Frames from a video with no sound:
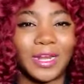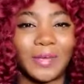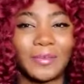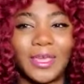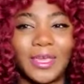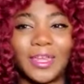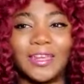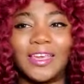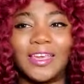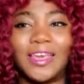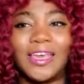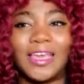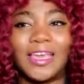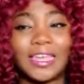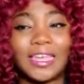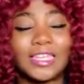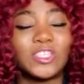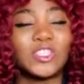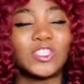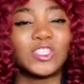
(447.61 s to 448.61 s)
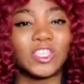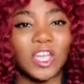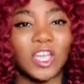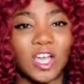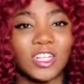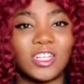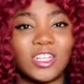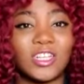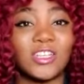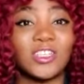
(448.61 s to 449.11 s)
I mean, it is
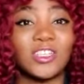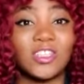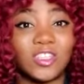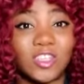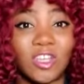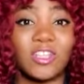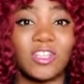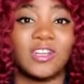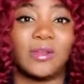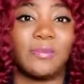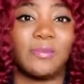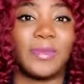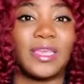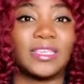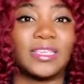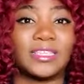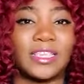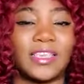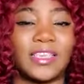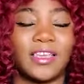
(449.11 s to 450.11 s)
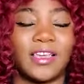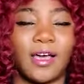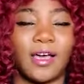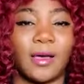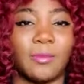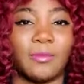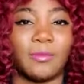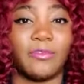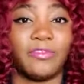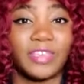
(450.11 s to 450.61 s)
such an amazing
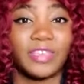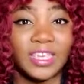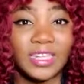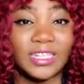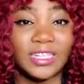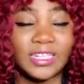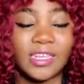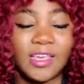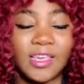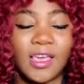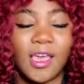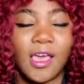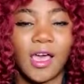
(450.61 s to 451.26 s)
feat.